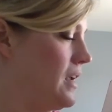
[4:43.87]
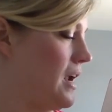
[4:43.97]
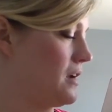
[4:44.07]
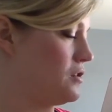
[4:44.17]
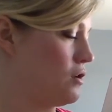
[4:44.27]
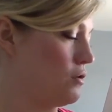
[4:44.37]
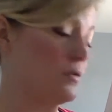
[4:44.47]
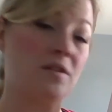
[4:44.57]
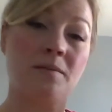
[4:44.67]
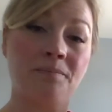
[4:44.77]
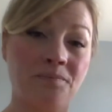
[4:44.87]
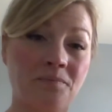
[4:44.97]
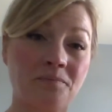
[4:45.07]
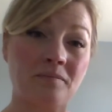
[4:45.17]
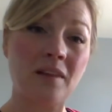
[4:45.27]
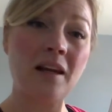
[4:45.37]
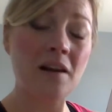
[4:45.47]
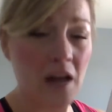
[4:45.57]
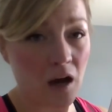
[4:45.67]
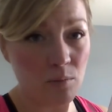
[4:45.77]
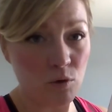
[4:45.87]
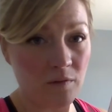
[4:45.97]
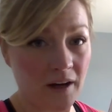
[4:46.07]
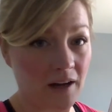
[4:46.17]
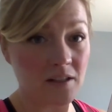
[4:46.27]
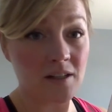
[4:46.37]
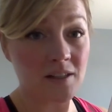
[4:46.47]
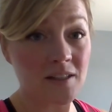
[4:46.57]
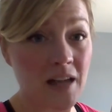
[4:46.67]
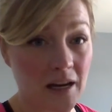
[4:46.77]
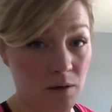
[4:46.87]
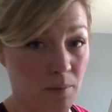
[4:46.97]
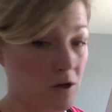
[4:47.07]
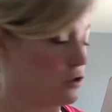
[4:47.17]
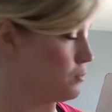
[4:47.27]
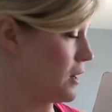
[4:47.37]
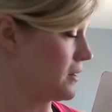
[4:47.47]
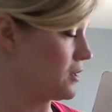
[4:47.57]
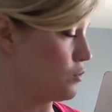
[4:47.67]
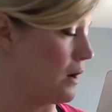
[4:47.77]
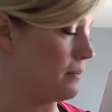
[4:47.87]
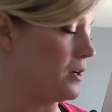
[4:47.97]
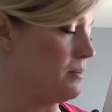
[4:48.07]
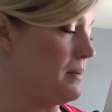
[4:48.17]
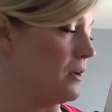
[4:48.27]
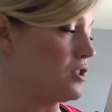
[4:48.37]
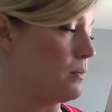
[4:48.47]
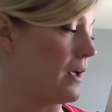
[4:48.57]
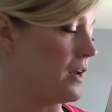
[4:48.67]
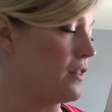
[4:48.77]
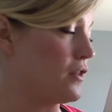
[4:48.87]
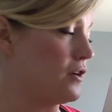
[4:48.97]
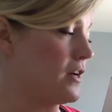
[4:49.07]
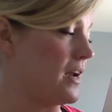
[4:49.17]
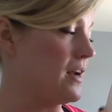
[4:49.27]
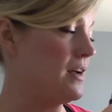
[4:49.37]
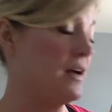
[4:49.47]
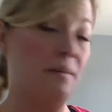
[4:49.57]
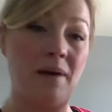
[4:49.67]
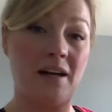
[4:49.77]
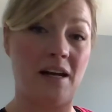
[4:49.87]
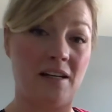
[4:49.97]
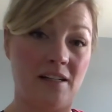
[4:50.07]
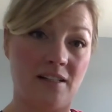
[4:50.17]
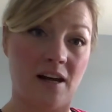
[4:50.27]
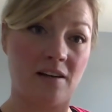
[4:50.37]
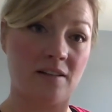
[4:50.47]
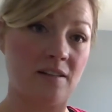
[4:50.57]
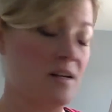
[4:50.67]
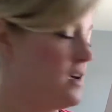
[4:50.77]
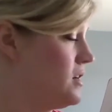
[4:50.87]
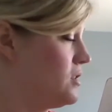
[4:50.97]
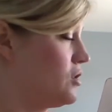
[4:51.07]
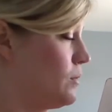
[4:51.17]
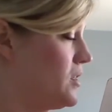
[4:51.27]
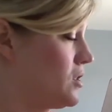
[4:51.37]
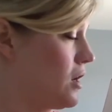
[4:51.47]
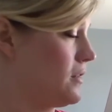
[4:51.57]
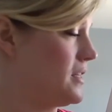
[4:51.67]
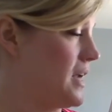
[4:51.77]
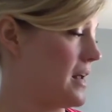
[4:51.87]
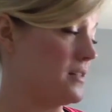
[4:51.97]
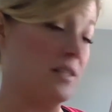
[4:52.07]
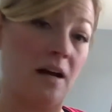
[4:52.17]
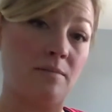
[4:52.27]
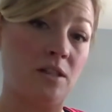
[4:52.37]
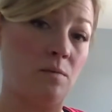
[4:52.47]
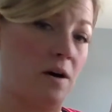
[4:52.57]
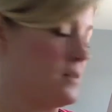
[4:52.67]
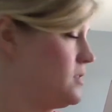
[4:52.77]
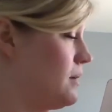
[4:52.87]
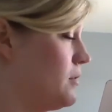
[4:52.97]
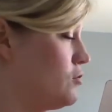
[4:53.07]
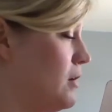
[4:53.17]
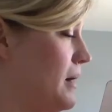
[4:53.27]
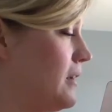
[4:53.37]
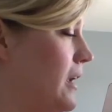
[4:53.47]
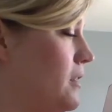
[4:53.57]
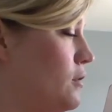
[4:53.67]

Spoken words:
and O's. Now I'm moving on to the second partial product where I'm going to be multiplying 30 by 96. So we start the tens times the ones. I'm going to draw my line.